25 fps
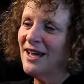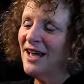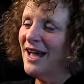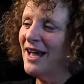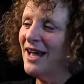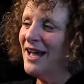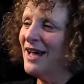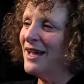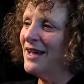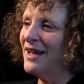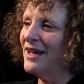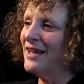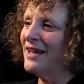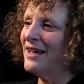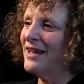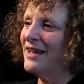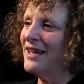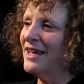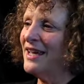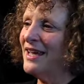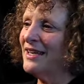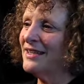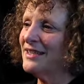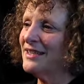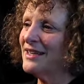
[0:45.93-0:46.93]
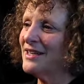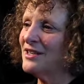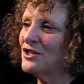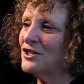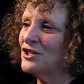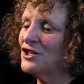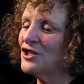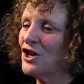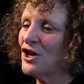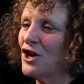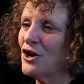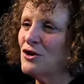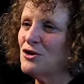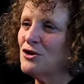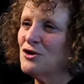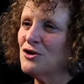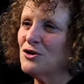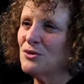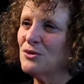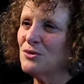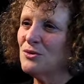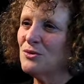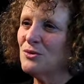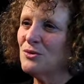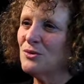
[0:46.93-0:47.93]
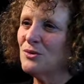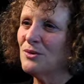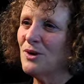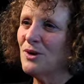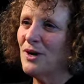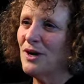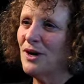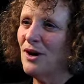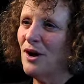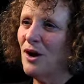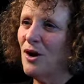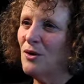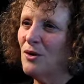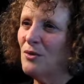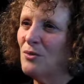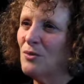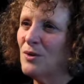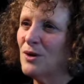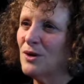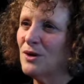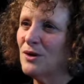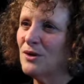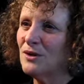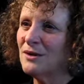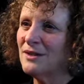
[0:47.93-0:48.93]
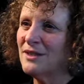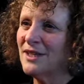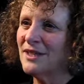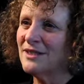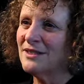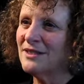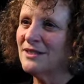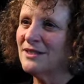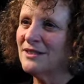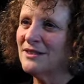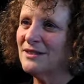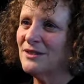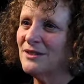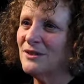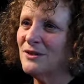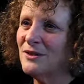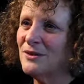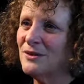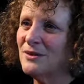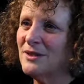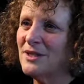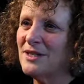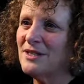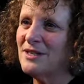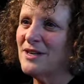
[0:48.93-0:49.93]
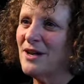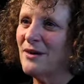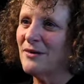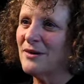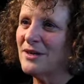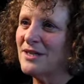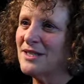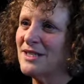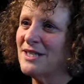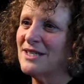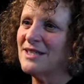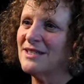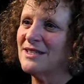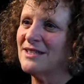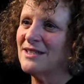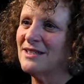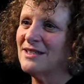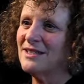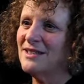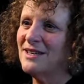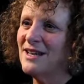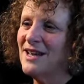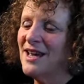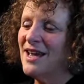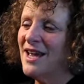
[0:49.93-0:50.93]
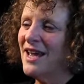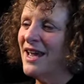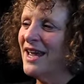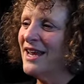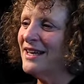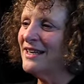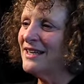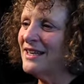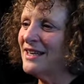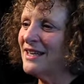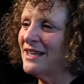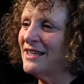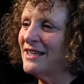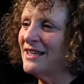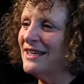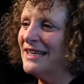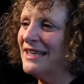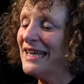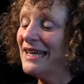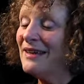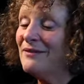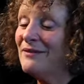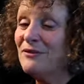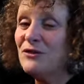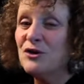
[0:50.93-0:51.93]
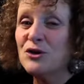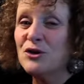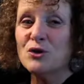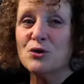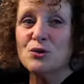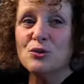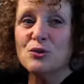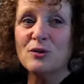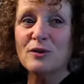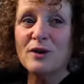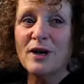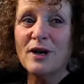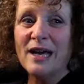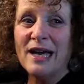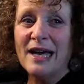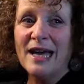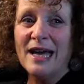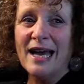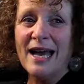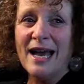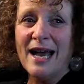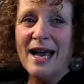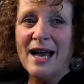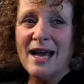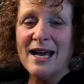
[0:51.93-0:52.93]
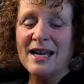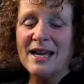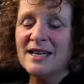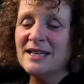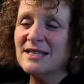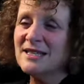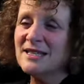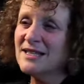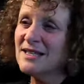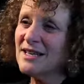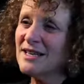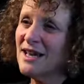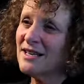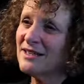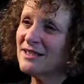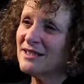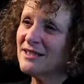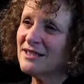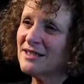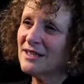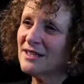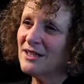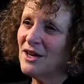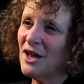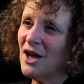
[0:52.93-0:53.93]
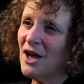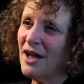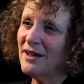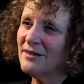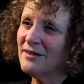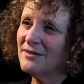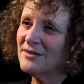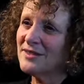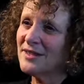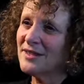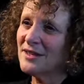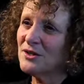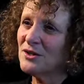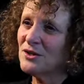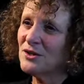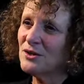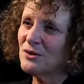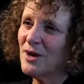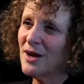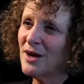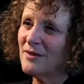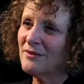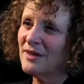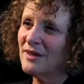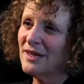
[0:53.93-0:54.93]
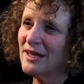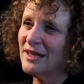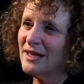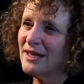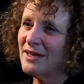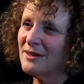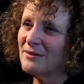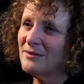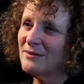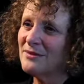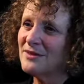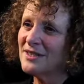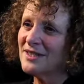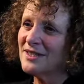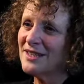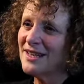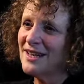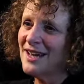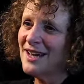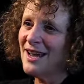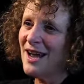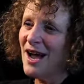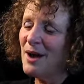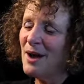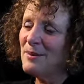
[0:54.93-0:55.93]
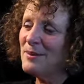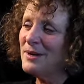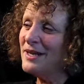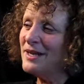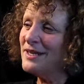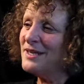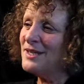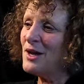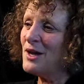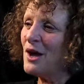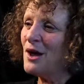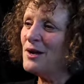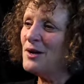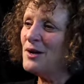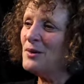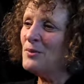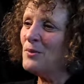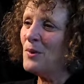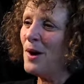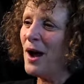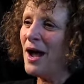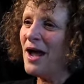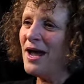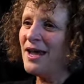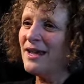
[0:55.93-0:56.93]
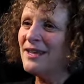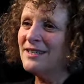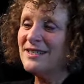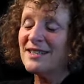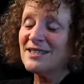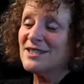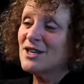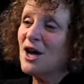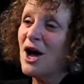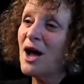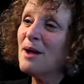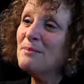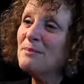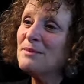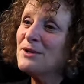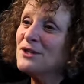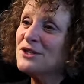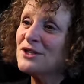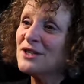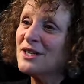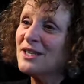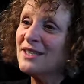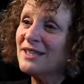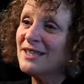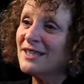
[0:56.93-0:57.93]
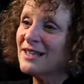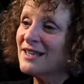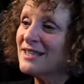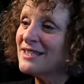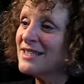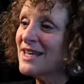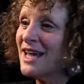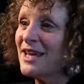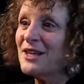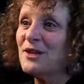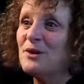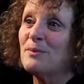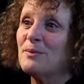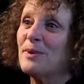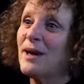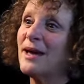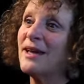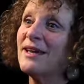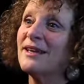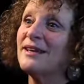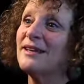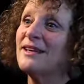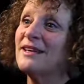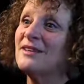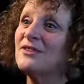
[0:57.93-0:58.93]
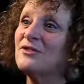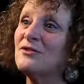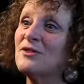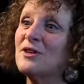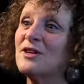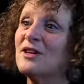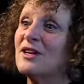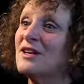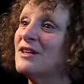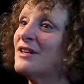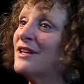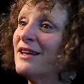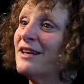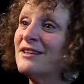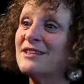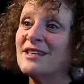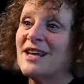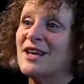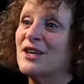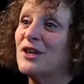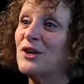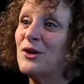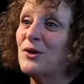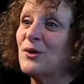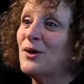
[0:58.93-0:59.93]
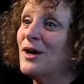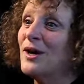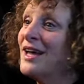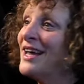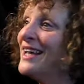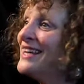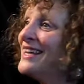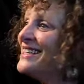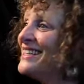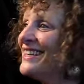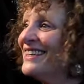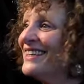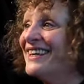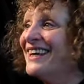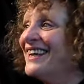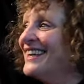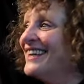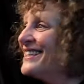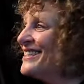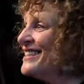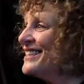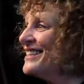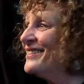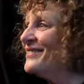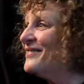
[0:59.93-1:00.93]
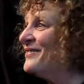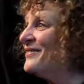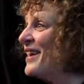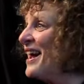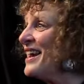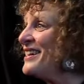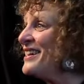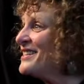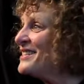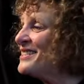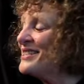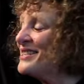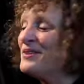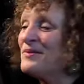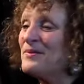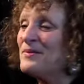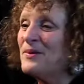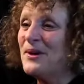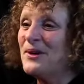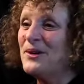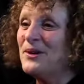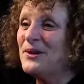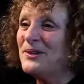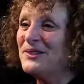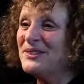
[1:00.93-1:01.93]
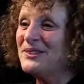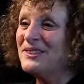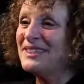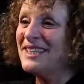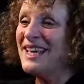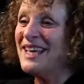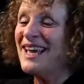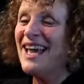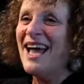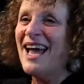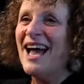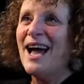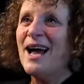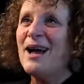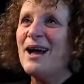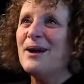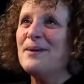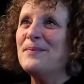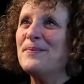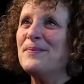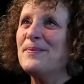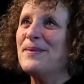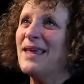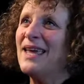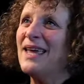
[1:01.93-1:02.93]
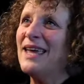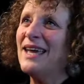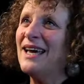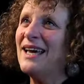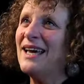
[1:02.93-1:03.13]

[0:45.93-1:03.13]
It can show you a whole world that you didn't know existed. It can give you an insight into lives that you haven't lived. I mean, it's the only way. It's a time machine. It can take you back in history. It can take you to fantasy worlds. What